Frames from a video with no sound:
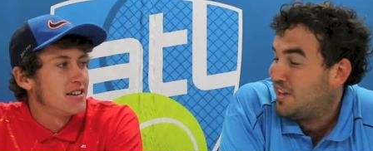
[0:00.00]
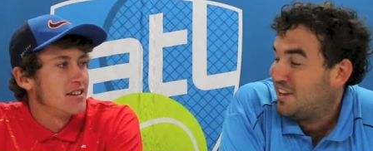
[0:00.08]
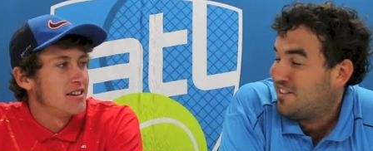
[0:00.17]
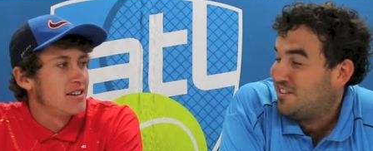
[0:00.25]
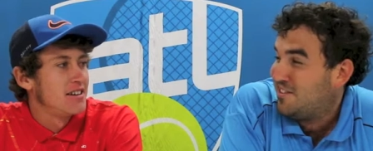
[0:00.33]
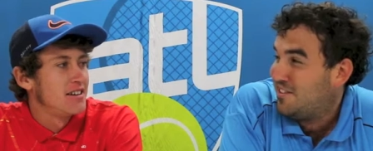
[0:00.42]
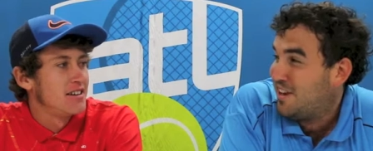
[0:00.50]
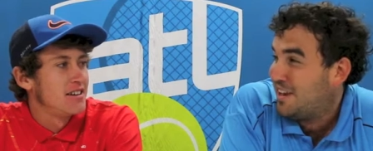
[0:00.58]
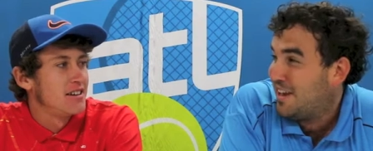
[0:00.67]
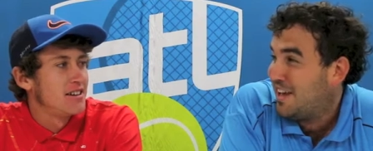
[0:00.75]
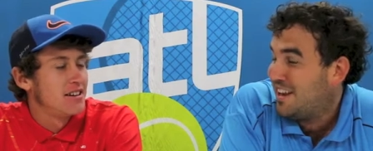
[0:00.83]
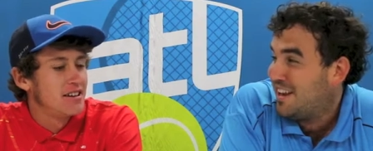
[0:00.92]
Speaker 1: you get to
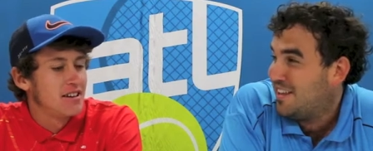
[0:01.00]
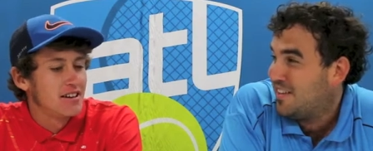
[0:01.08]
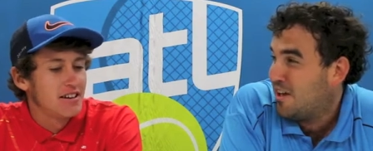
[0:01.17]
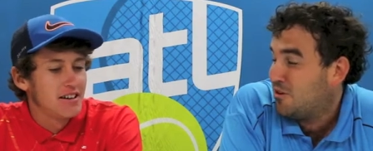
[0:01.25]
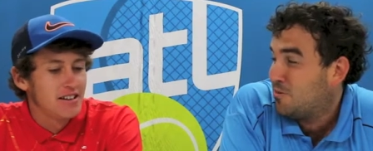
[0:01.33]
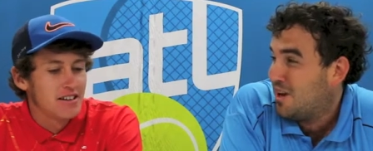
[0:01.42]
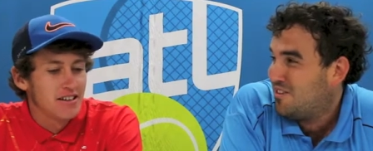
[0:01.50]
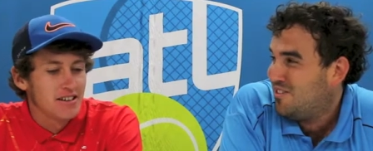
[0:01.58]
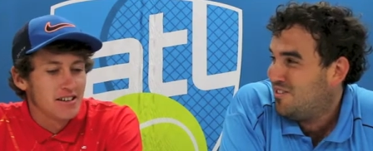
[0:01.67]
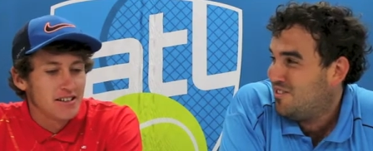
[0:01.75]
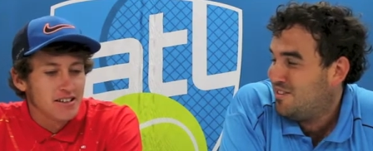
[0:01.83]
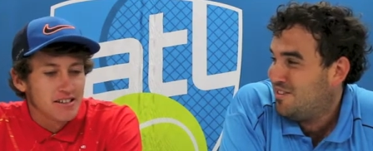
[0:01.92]
check out any of those
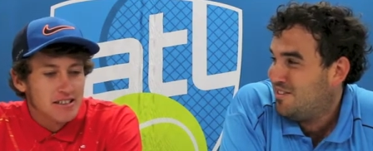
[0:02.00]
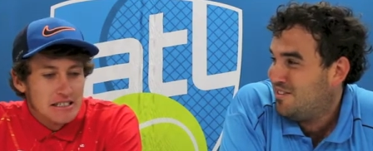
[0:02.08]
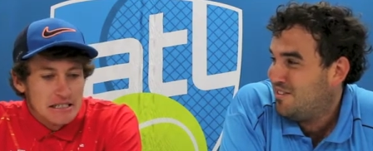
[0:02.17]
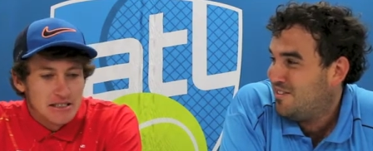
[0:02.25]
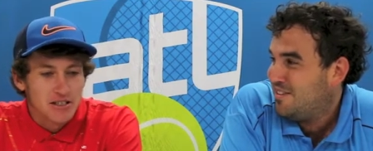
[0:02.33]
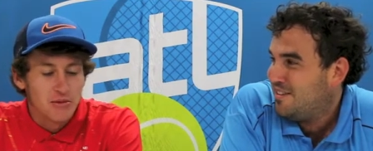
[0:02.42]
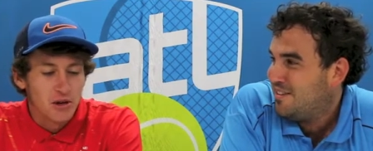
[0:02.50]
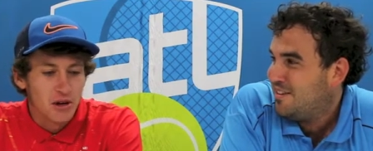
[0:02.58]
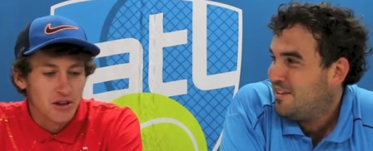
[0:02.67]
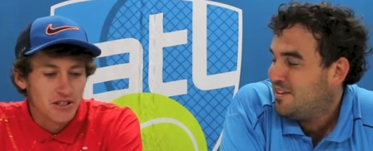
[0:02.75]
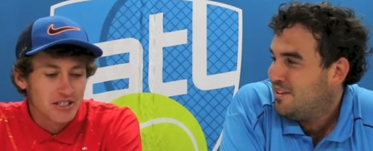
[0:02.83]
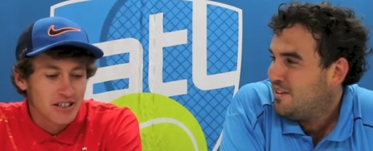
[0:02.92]
matches? To be
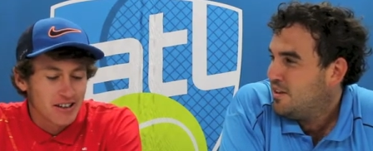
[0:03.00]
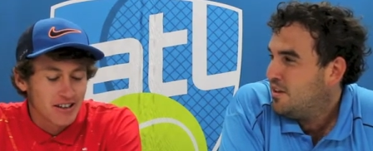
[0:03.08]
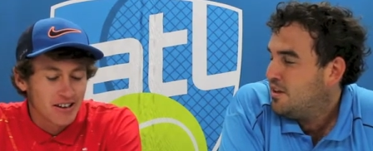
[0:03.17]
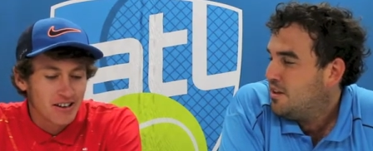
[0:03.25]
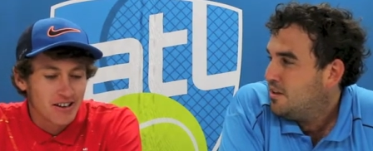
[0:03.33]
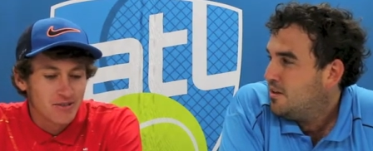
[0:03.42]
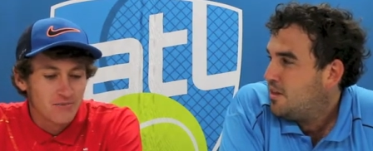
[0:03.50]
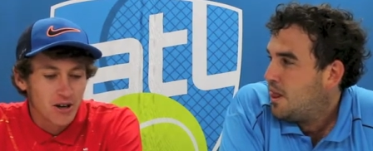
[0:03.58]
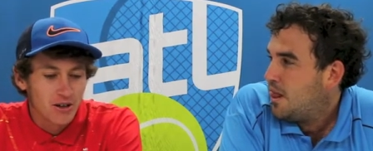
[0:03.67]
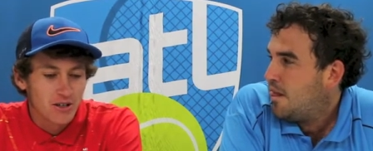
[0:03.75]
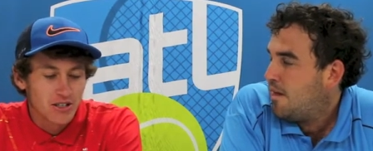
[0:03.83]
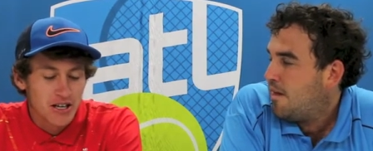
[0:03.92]
honest, uh,
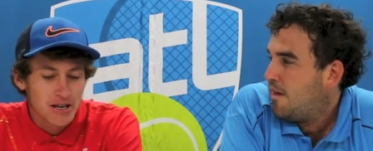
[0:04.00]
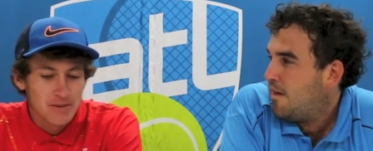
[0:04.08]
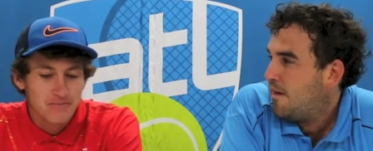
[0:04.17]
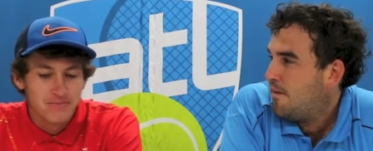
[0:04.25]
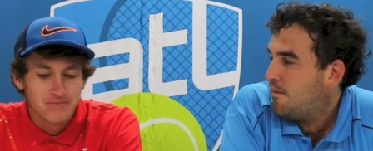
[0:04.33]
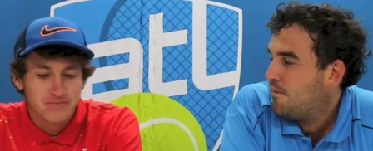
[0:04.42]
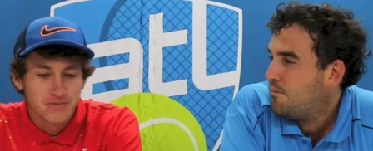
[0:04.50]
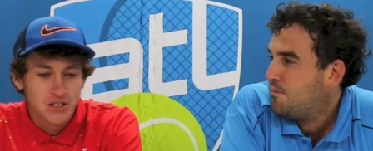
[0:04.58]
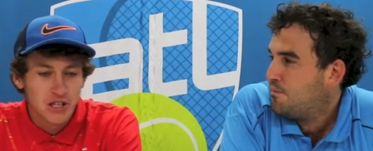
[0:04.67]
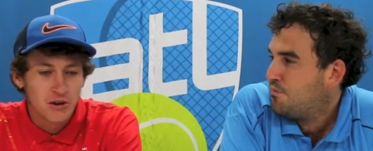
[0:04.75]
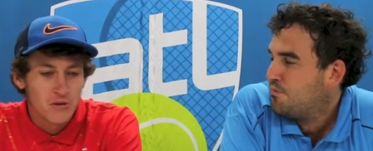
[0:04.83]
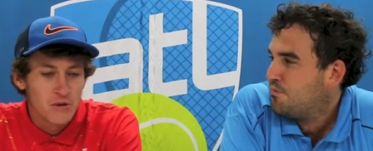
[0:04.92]
I was um,
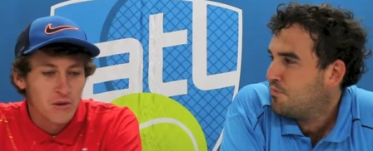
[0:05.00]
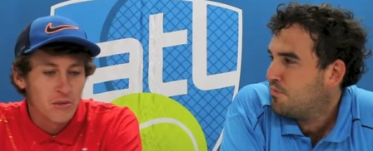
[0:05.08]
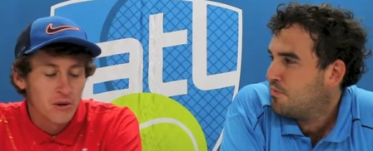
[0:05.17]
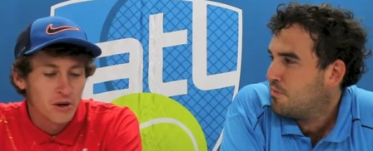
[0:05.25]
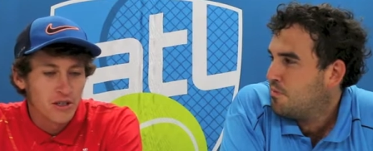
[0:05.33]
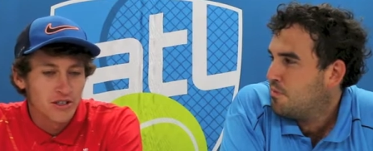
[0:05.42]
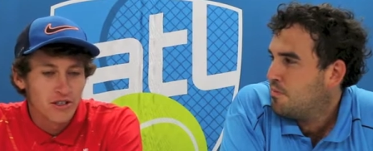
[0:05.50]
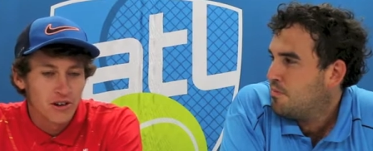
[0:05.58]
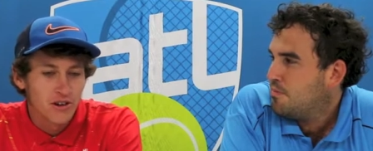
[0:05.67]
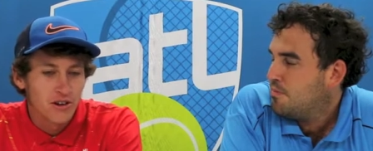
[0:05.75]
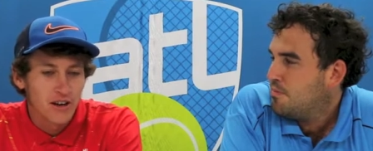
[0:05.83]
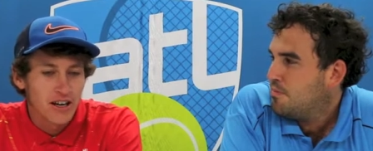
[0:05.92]
cheering on my boys, so
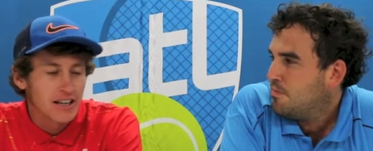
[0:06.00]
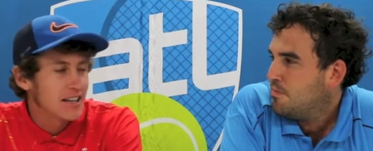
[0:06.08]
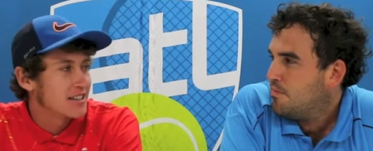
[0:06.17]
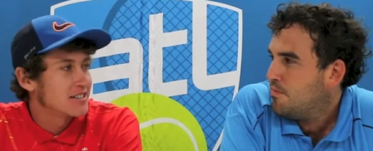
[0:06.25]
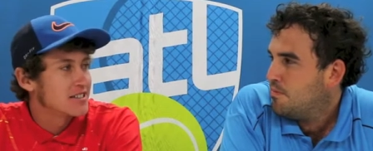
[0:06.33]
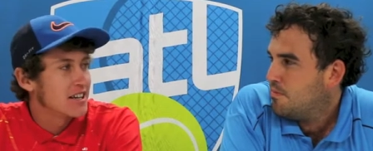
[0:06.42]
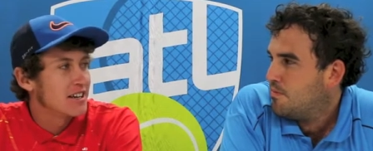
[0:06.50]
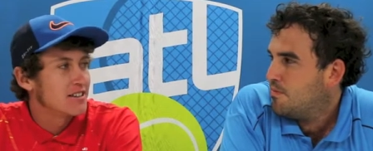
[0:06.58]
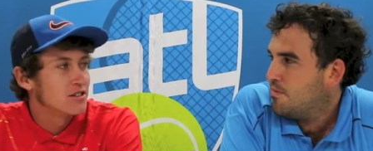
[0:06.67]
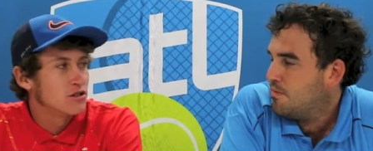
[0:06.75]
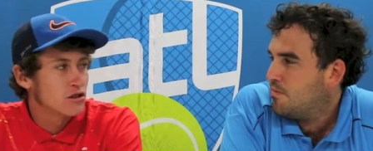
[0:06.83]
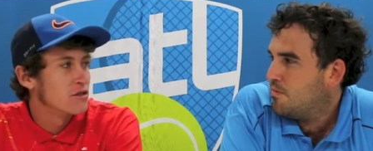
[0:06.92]
I didn't get to see
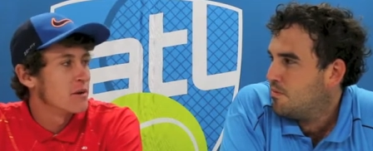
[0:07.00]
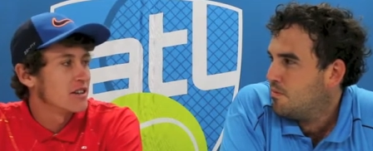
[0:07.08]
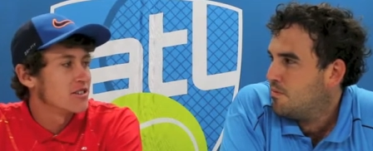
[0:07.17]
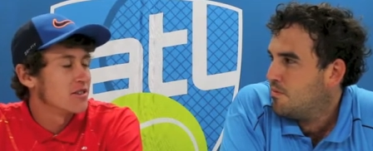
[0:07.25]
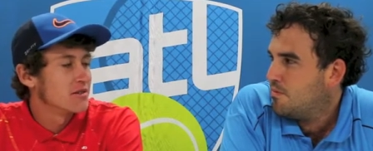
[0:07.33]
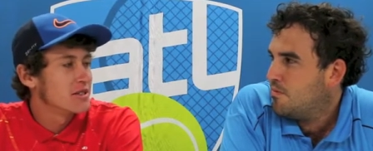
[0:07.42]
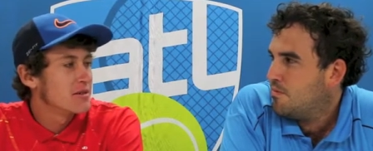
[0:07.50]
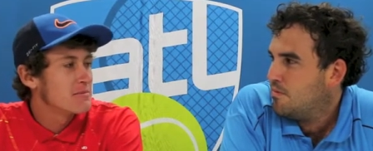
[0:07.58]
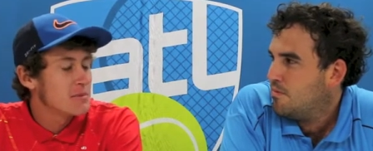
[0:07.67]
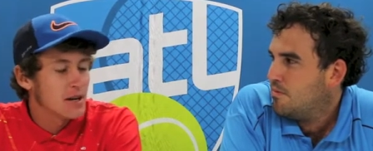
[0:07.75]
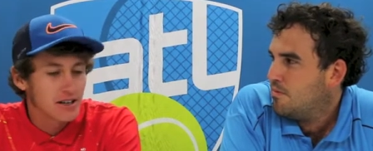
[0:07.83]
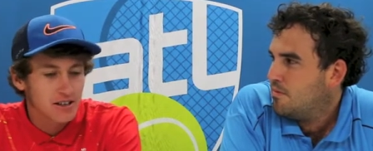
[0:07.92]
too much of it,
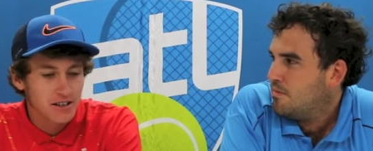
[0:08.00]
but